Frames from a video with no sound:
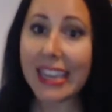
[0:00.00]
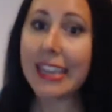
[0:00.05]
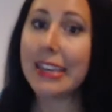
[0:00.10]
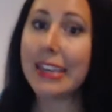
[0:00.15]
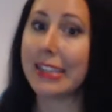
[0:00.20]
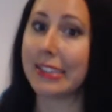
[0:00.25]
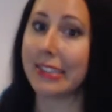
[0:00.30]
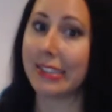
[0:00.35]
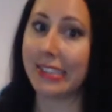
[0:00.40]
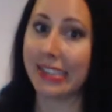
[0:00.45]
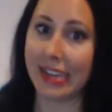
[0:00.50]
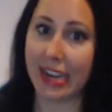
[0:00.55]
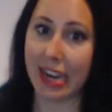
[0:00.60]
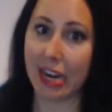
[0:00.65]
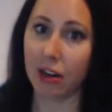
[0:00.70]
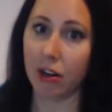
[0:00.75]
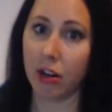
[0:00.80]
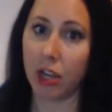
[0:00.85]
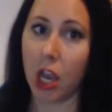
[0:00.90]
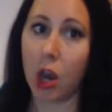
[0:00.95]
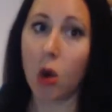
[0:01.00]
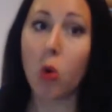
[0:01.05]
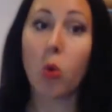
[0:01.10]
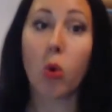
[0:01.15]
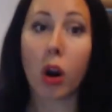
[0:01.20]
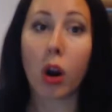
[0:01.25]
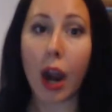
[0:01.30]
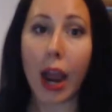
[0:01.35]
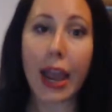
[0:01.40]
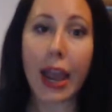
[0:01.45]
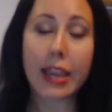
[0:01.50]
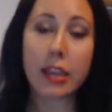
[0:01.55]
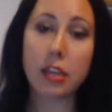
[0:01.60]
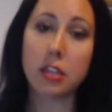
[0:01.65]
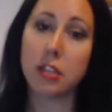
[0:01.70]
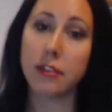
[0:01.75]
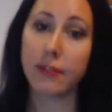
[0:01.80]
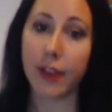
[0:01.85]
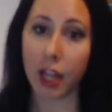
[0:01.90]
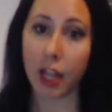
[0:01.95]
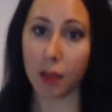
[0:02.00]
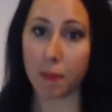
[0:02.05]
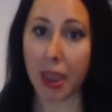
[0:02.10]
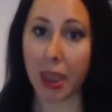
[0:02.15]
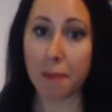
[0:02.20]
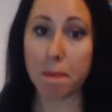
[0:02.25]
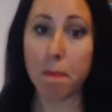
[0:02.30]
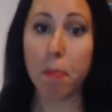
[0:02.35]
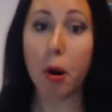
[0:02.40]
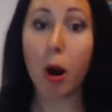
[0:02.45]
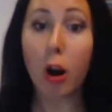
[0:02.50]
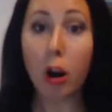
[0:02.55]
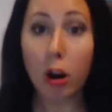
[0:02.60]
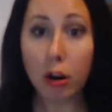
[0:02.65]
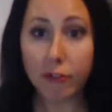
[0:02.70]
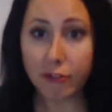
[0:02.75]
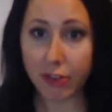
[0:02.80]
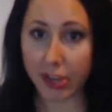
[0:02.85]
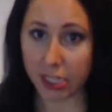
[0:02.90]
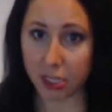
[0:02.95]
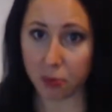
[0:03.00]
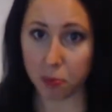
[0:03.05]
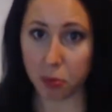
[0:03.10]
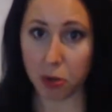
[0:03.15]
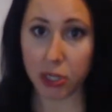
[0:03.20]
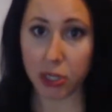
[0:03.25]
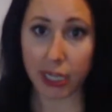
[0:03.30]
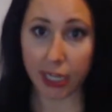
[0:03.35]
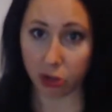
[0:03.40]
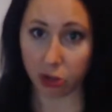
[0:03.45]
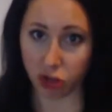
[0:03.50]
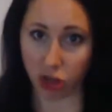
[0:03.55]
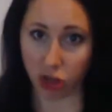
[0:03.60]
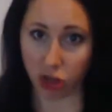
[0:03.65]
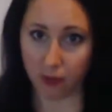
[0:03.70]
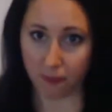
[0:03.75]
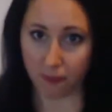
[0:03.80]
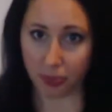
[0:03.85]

any scenario where I could develop a perfect prediction